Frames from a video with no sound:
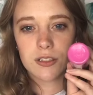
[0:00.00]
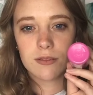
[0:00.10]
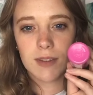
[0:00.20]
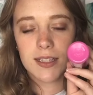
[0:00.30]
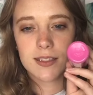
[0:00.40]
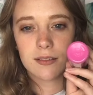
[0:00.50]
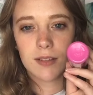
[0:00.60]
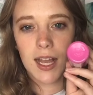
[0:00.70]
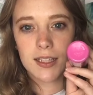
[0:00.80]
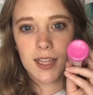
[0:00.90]
it's
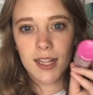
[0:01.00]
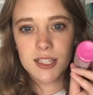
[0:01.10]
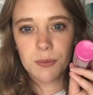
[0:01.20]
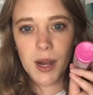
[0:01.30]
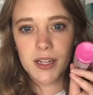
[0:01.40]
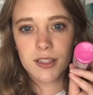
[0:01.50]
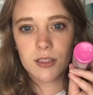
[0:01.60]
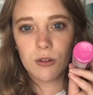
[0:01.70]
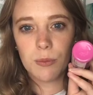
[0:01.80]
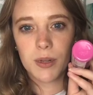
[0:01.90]
got some brightness
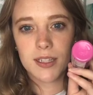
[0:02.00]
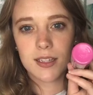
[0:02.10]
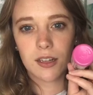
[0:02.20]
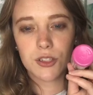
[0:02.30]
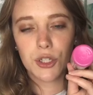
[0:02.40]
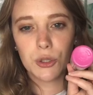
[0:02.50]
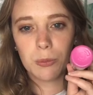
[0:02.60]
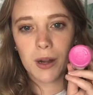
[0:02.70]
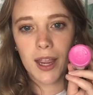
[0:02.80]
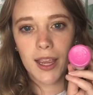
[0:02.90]
to it, but it's not too
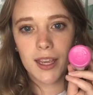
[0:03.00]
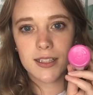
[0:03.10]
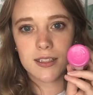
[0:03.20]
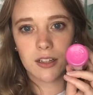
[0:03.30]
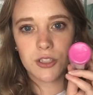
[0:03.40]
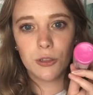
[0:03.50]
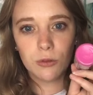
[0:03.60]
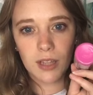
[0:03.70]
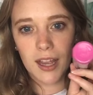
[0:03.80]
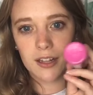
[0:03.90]
bright. It's not too
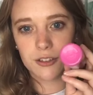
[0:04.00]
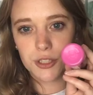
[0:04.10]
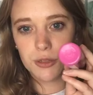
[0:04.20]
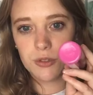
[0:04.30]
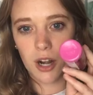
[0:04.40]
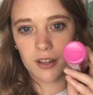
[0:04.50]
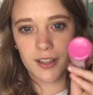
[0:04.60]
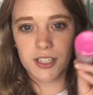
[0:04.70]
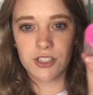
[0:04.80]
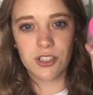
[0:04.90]
light or too dark. Like,
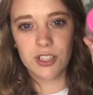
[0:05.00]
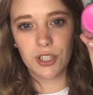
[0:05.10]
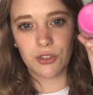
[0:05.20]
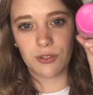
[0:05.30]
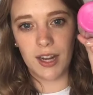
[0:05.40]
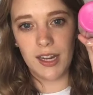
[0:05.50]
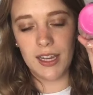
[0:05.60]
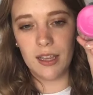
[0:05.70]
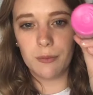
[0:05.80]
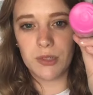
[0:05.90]
it's just a great
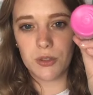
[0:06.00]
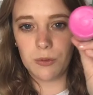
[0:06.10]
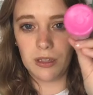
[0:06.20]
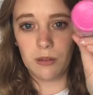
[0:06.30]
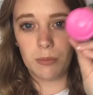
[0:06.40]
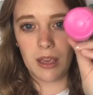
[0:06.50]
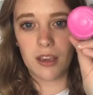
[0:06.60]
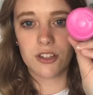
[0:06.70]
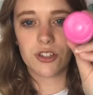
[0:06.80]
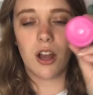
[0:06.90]
in-between
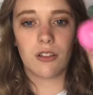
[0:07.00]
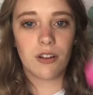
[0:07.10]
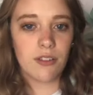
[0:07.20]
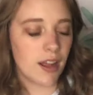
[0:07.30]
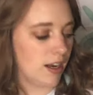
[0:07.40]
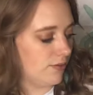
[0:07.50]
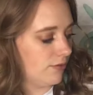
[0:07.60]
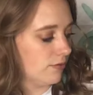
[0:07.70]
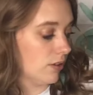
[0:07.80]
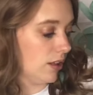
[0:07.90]
pinkish color that I've
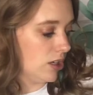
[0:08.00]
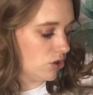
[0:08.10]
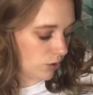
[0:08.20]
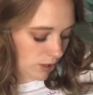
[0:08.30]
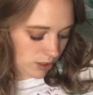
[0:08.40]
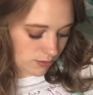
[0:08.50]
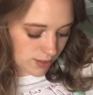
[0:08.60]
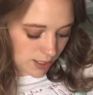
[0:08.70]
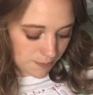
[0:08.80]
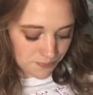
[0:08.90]
really enjoyed
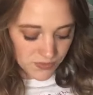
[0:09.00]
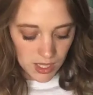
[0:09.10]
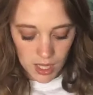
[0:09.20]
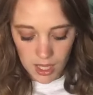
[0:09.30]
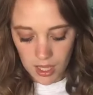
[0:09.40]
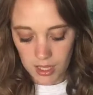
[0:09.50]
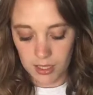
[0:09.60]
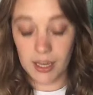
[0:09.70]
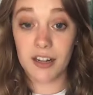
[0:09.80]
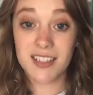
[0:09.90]
using.
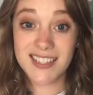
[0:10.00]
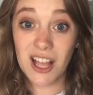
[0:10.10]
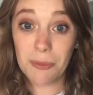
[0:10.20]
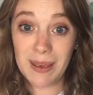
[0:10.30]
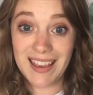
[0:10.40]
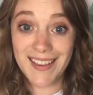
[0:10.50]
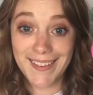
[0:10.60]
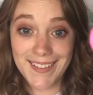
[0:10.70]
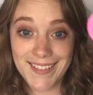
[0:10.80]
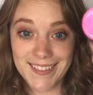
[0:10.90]
Carousel
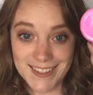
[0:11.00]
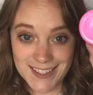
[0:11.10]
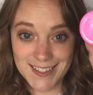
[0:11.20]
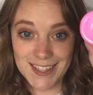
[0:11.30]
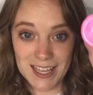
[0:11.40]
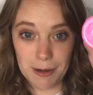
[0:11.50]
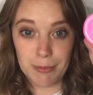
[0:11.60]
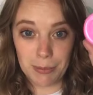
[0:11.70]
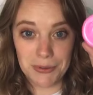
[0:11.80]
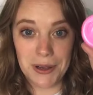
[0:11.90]
Pink. This is like
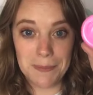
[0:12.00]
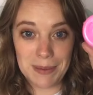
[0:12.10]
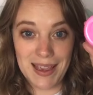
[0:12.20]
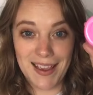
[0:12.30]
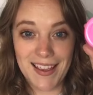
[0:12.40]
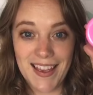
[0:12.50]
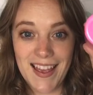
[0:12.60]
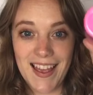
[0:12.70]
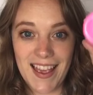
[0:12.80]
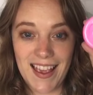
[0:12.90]
bubblegum pink,
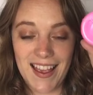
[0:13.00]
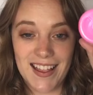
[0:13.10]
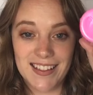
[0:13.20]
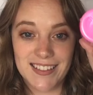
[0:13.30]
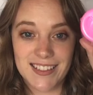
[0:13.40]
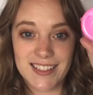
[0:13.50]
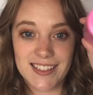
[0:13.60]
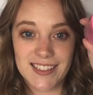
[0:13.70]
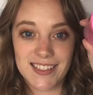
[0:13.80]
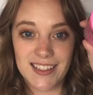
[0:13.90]
and
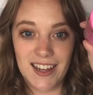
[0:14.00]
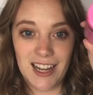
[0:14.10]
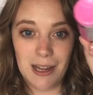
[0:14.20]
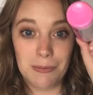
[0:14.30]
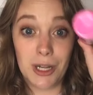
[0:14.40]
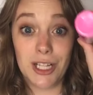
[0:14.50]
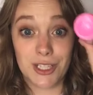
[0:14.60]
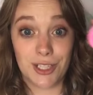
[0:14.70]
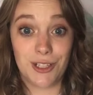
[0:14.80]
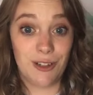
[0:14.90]
it's a
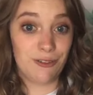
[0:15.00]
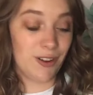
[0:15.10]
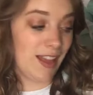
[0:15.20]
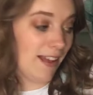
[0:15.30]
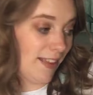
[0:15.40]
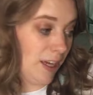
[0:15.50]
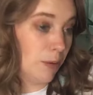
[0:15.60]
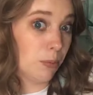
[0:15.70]
good for that like